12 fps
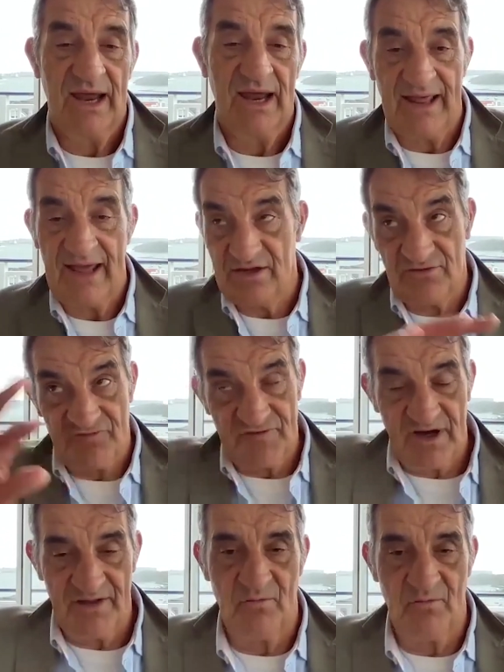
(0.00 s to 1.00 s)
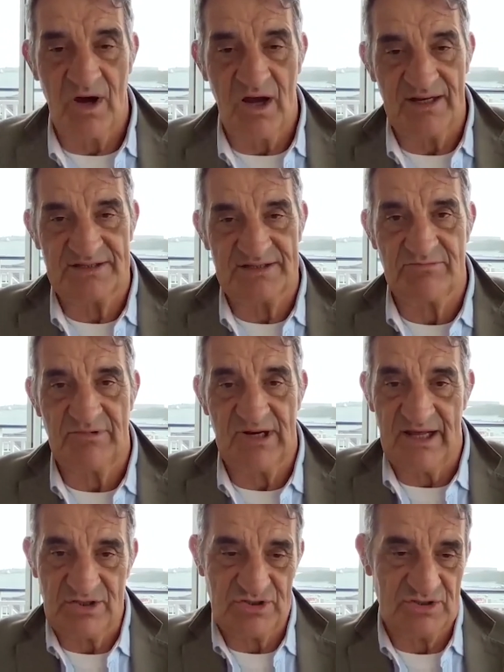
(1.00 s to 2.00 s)
and how you find the wines in
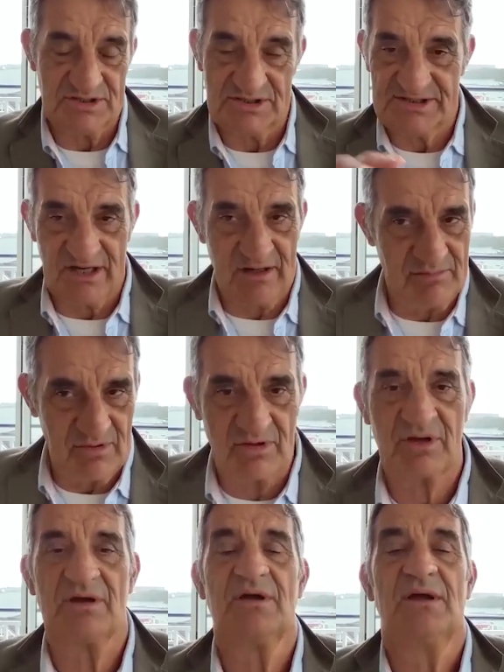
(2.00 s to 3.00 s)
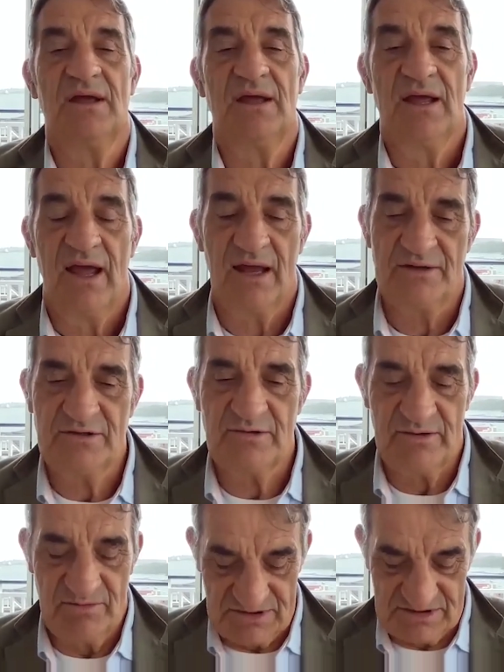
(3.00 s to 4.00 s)
relation to the cellar book. And
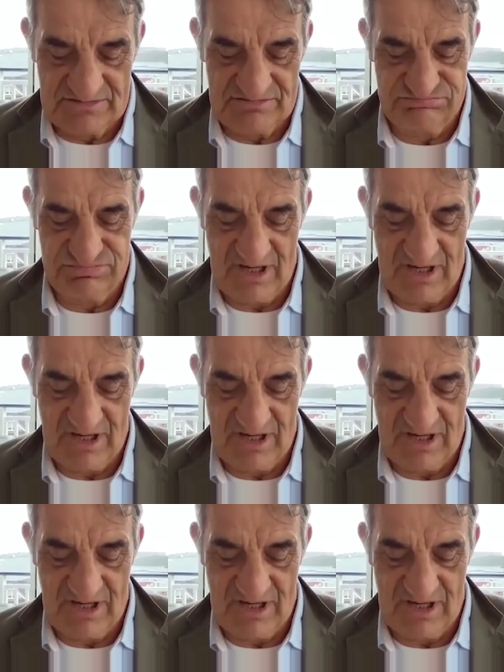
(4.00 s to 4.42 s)
Yuri wasn't